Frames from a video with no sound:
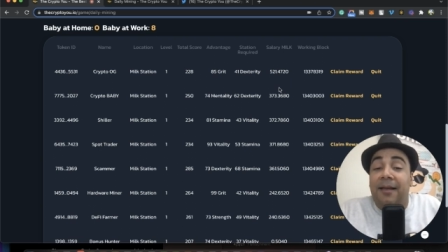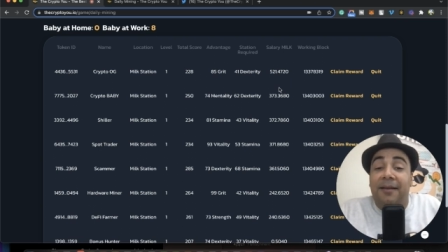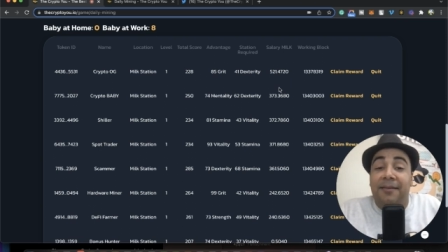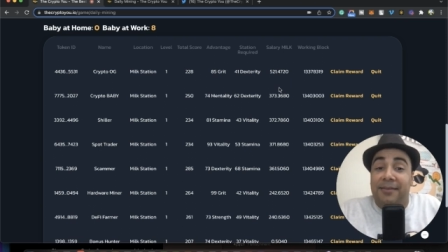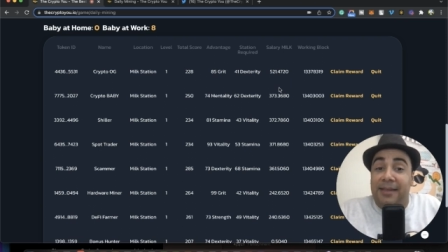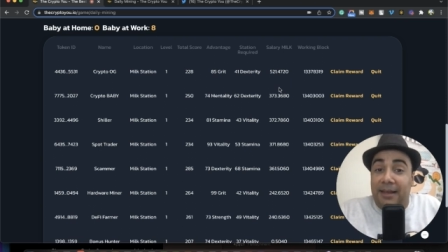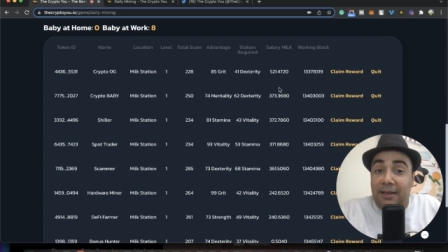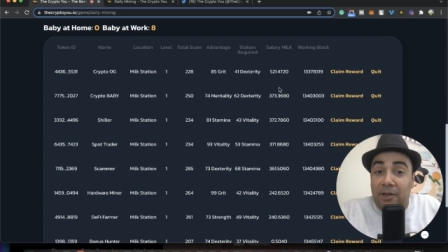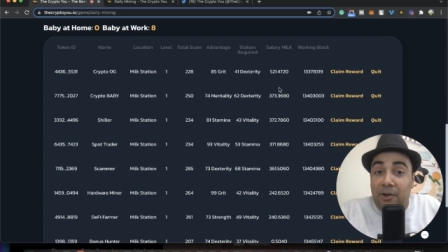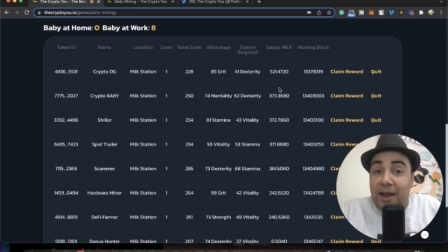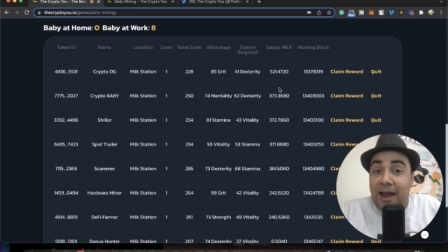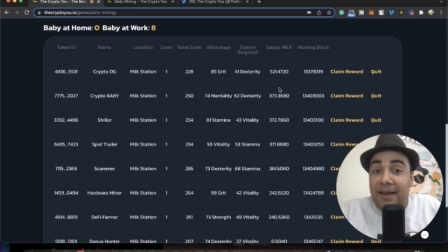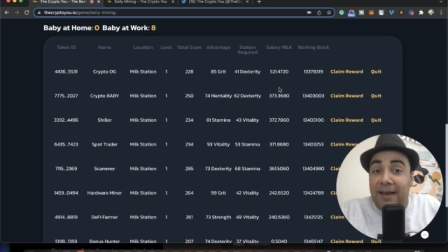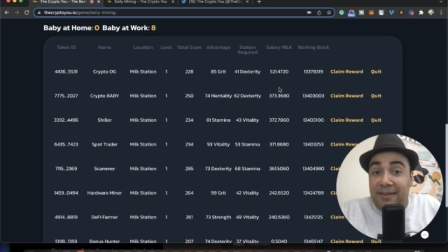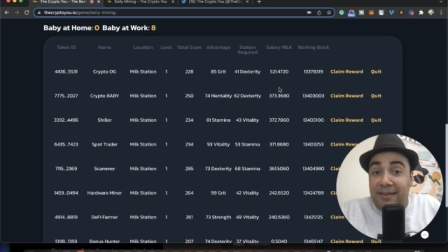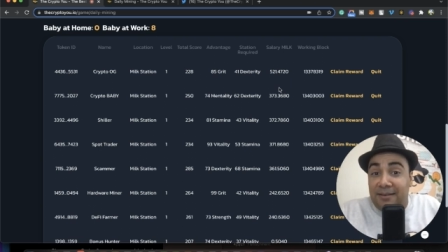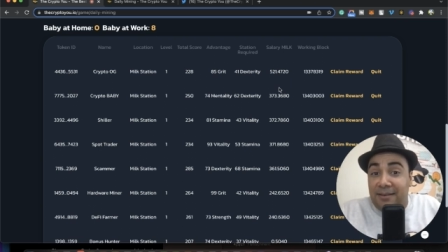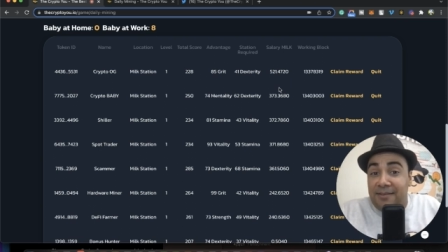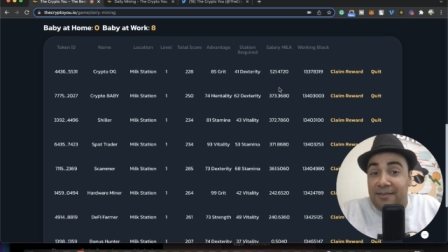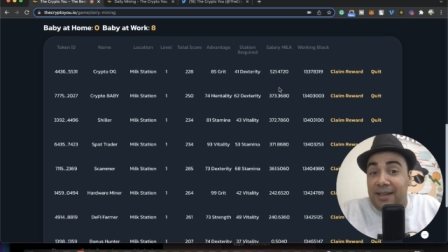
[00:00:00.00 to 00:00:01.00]
Thank you
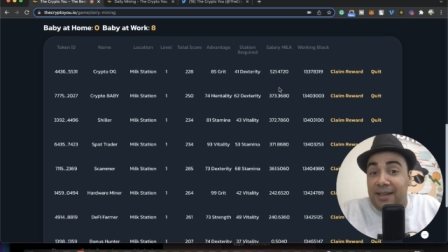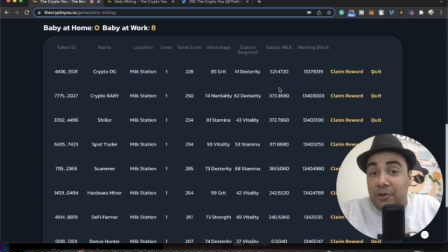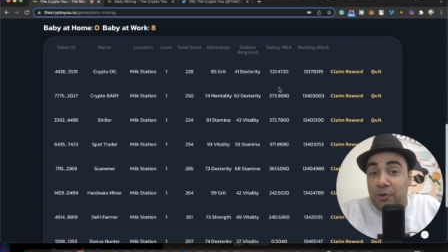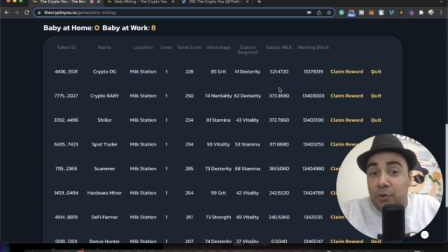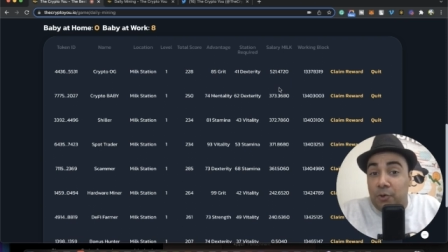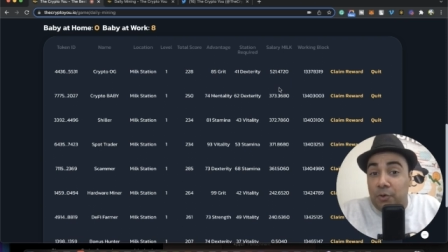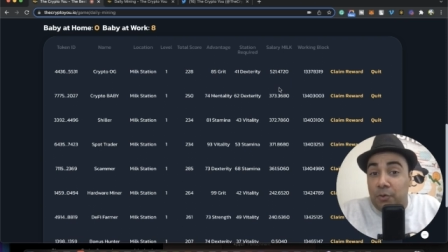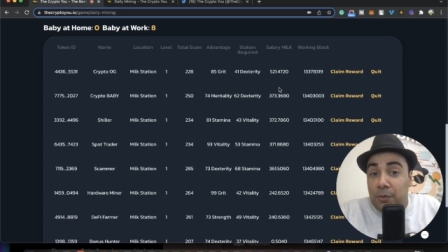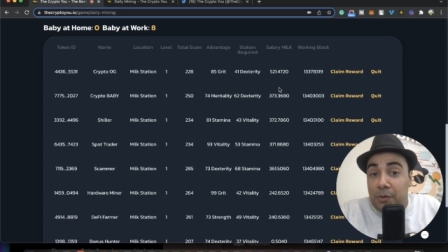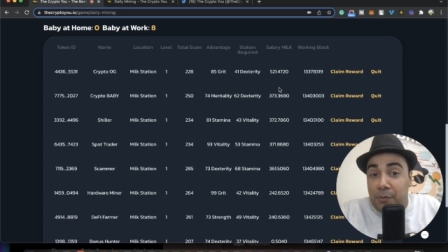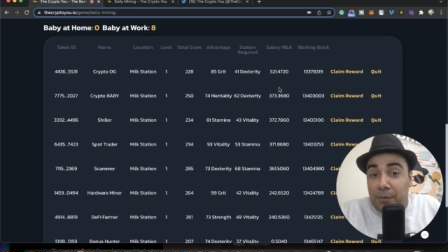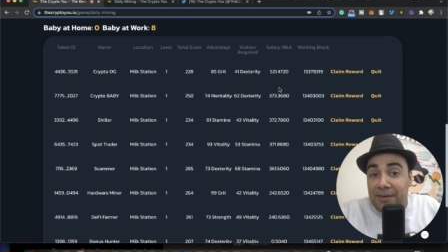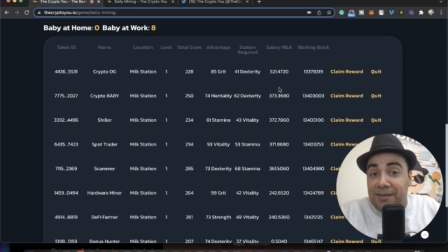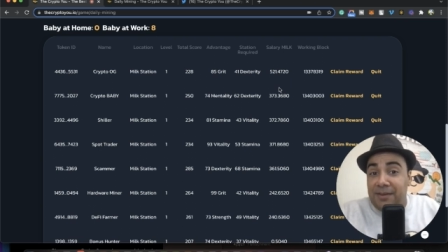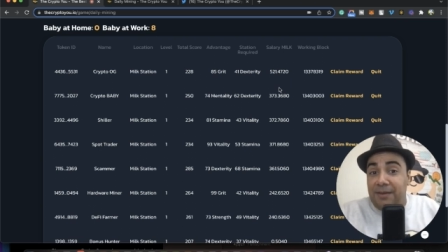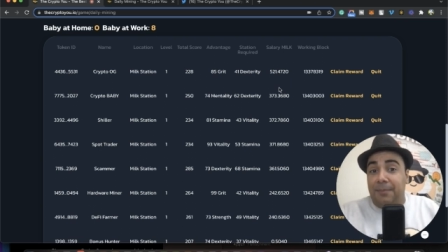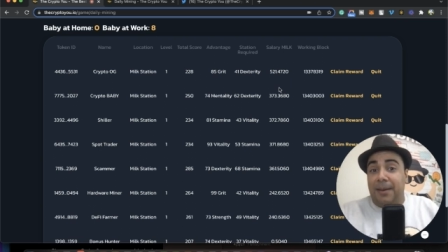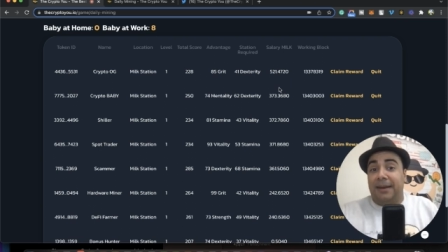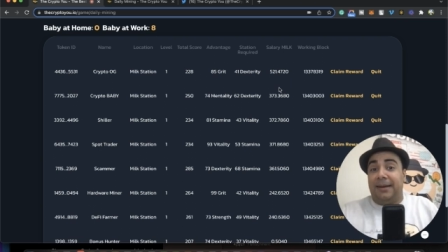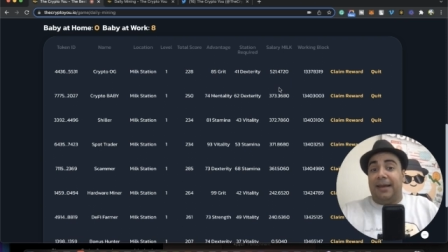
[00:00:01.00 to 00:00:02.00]
guys and stay tuned with
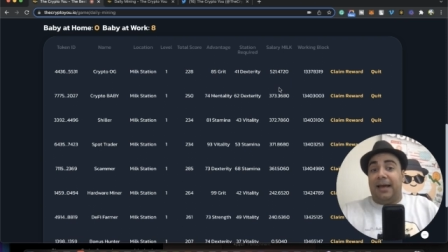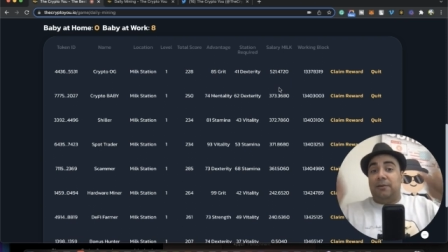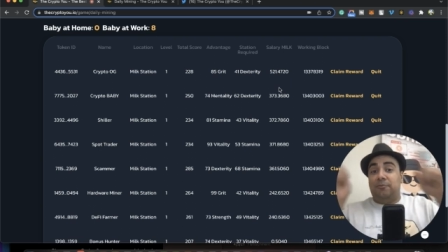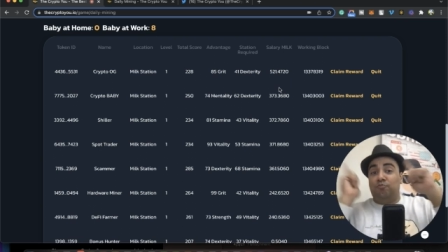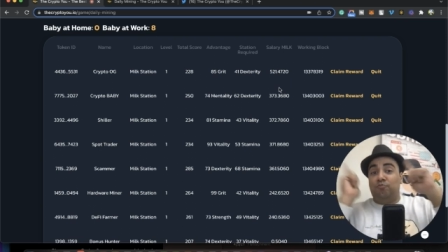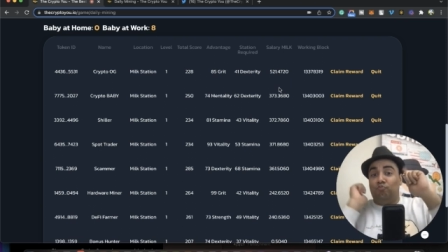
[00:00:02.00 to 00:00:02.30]
Wealthy Panda.